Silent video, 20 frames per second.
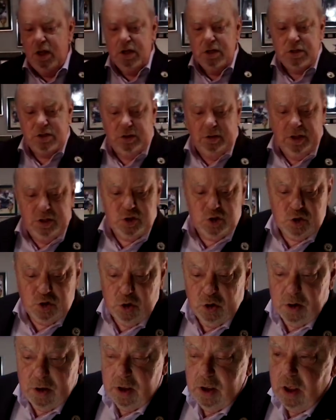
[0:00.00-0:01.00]
So let's
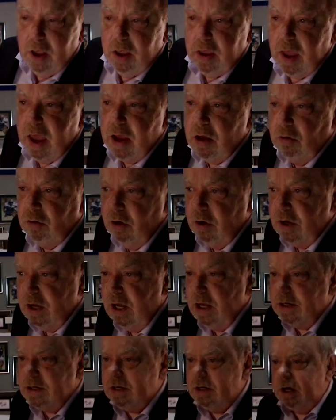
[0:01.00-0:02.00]
take a look
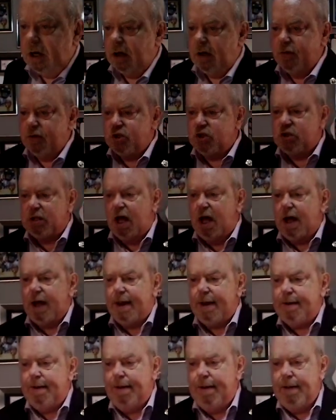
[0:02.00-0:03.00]
at the
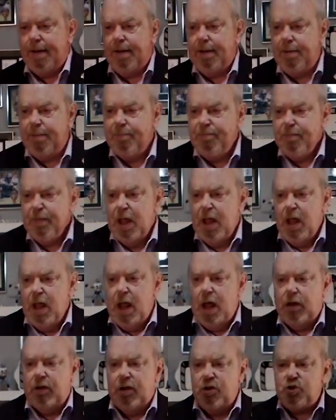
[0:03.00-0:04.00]
slide,
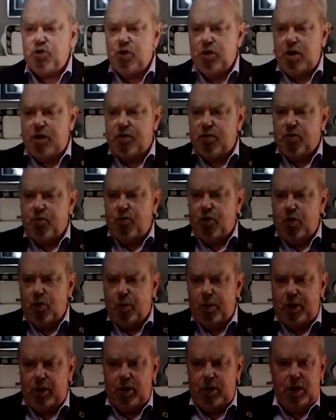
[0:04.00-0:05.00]
and let's look at the
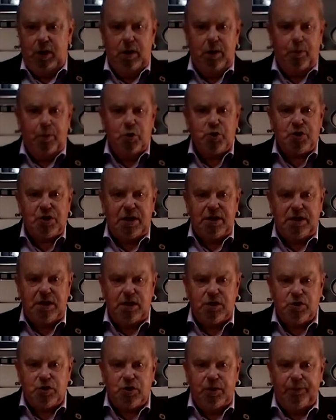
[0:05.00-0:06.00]
verbal
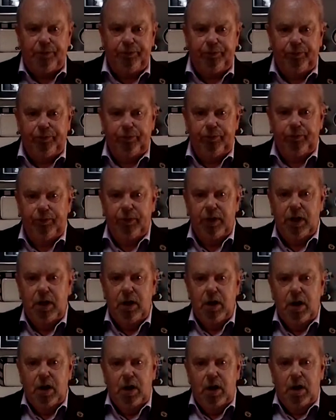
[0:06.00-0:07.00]
percentage
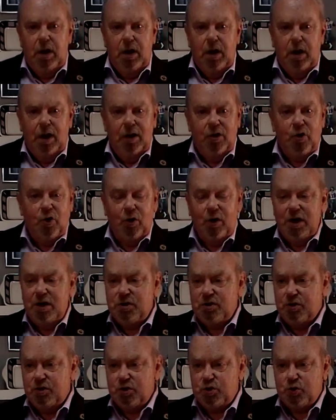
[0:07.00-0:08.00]
according
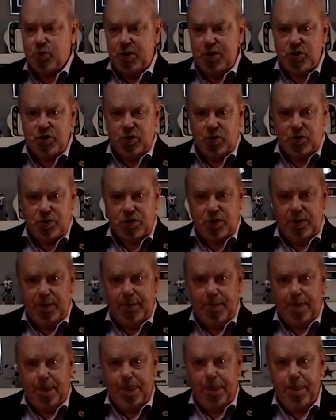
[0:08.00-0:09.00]
to this research.
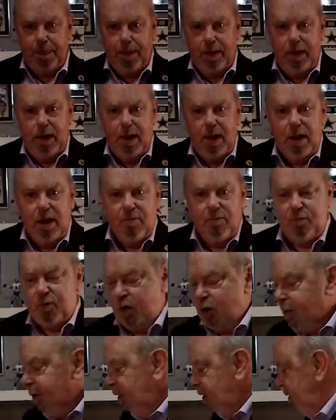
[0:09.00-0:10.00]

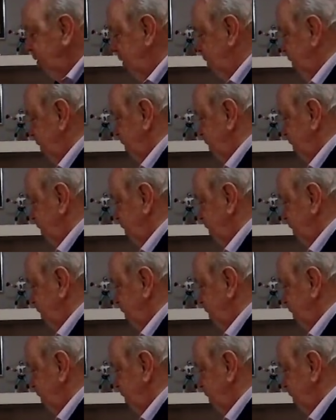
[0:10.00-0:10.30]
Verbal,